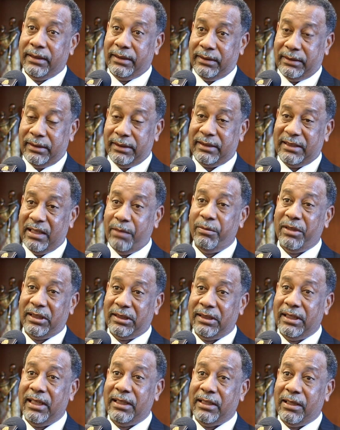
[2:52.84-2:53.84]
To some
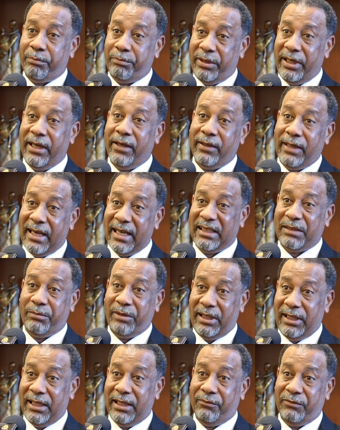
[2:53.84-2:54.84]
extent, a parent has to be
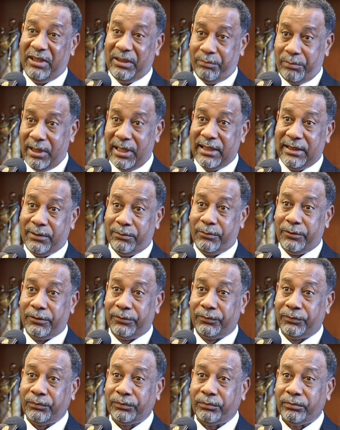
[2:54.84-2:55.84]
held responsible
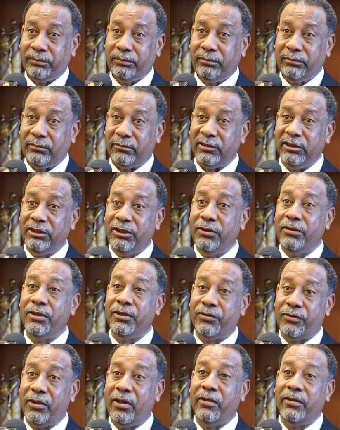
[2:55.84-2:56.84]
to
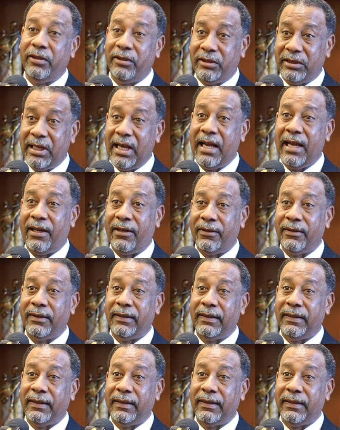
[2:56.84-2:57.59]
control their child.